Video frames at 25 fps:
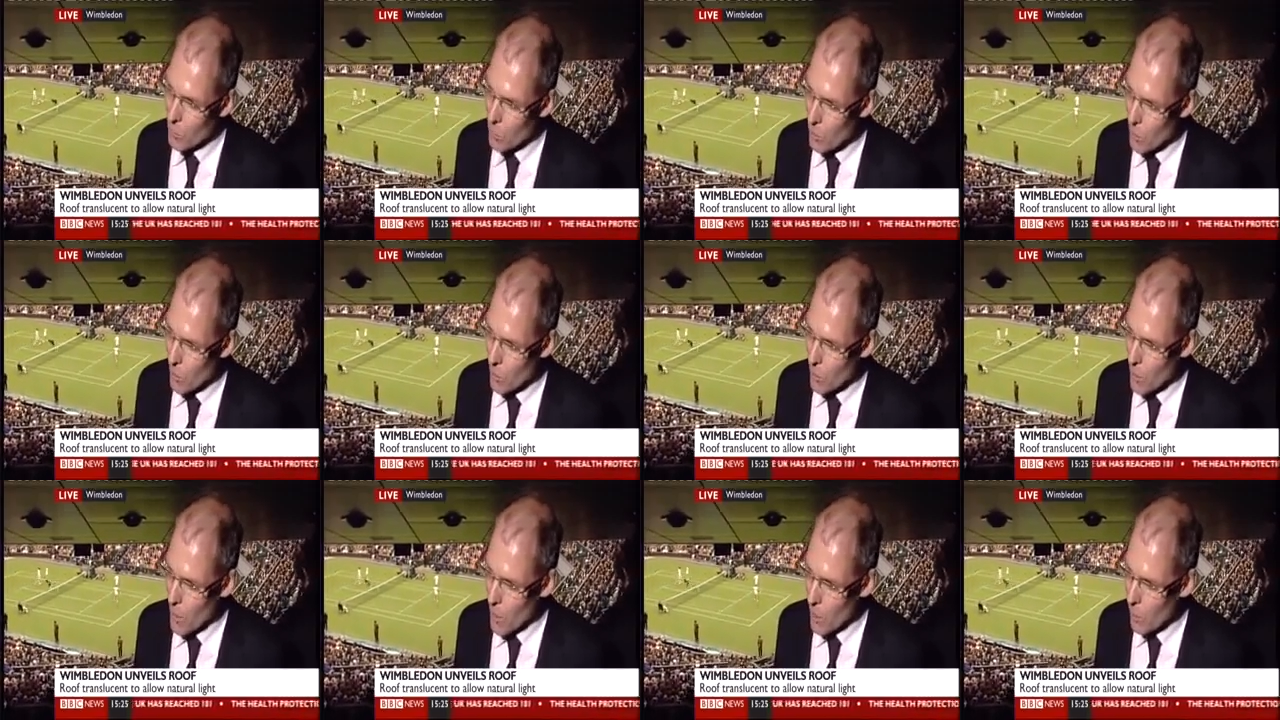
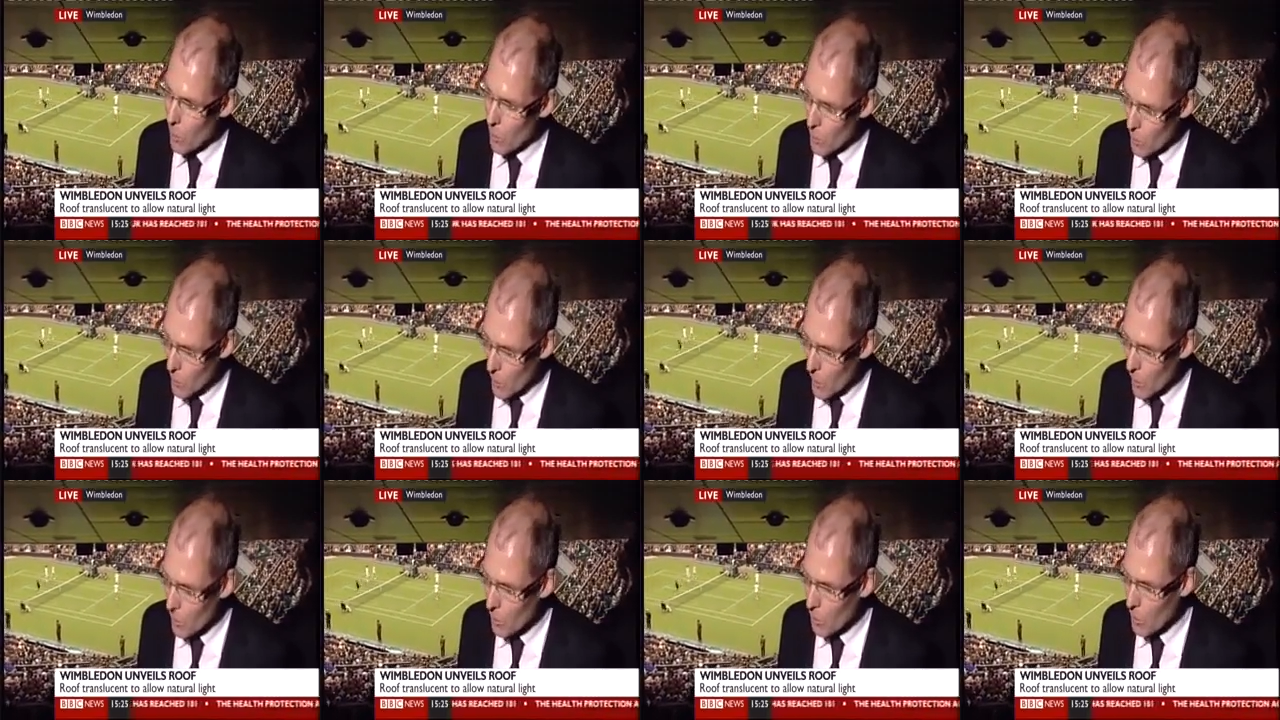will
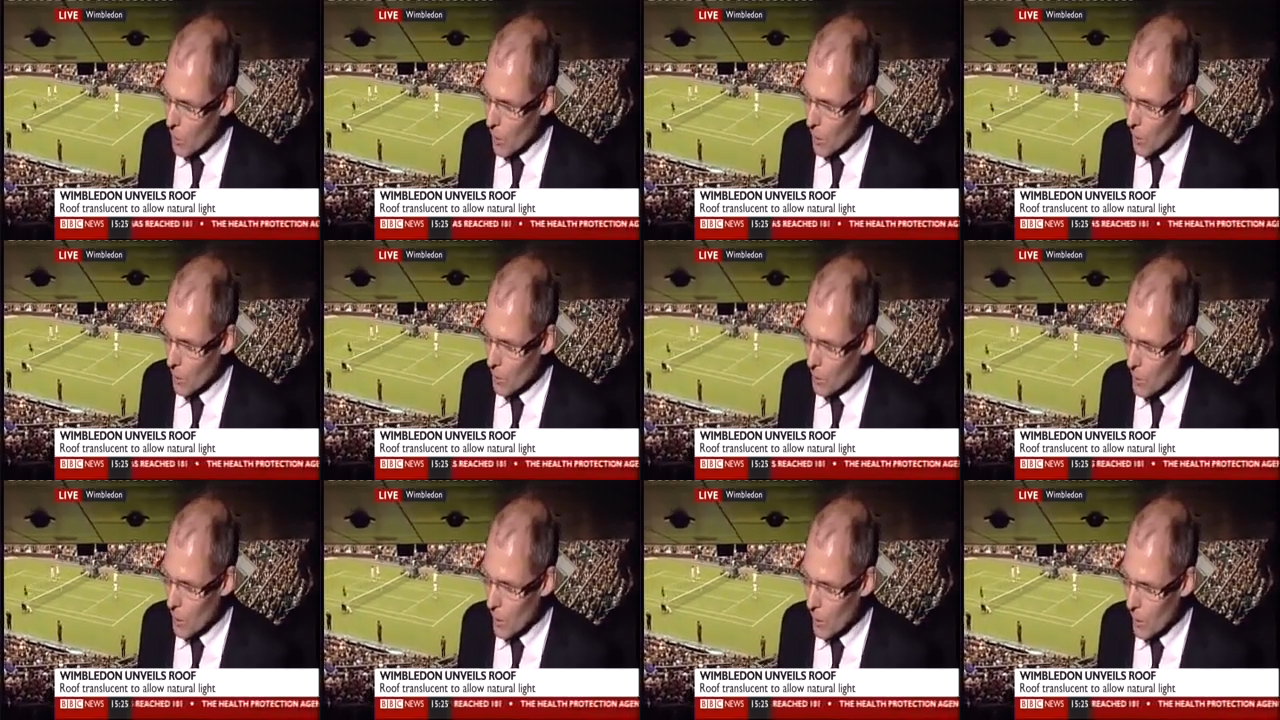help keep
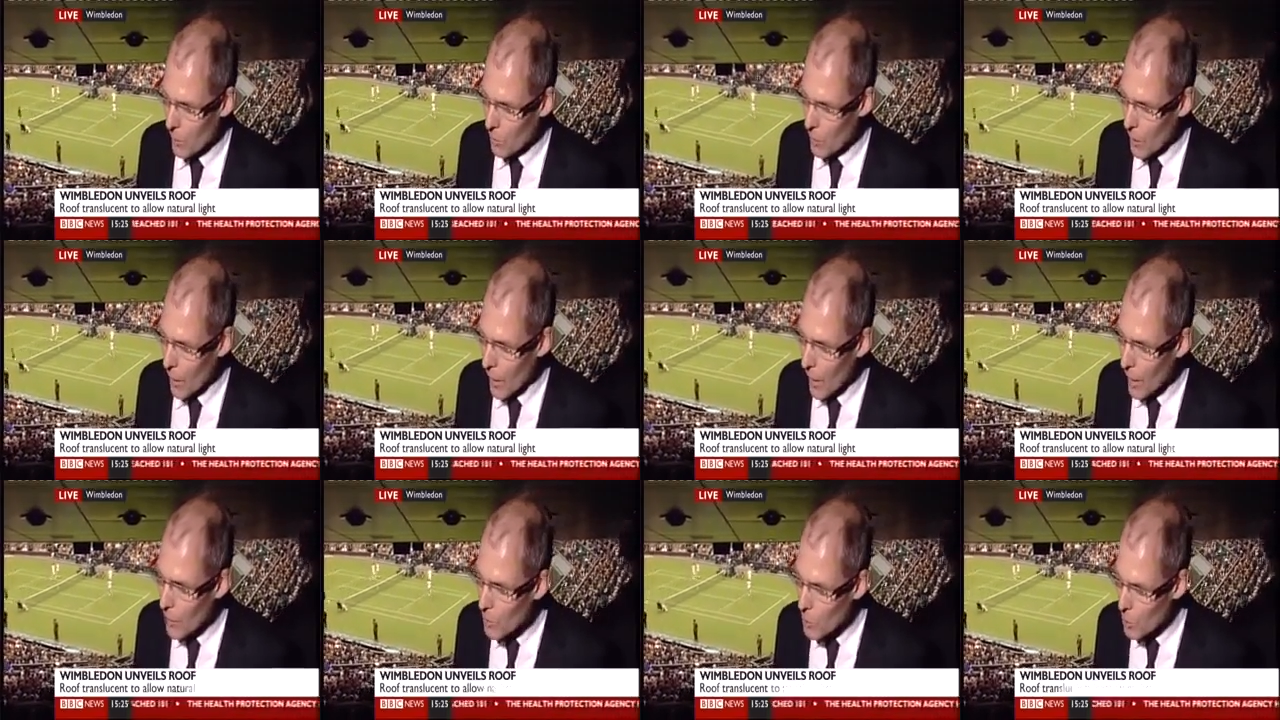that
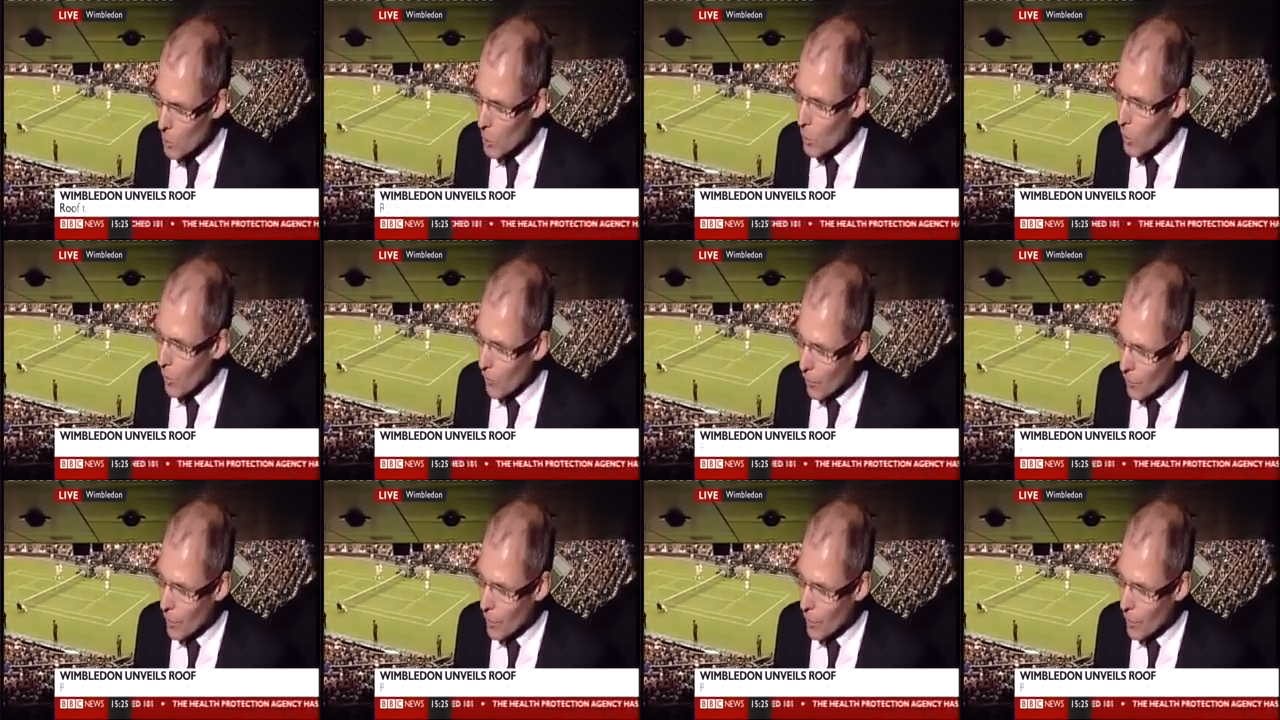outdoor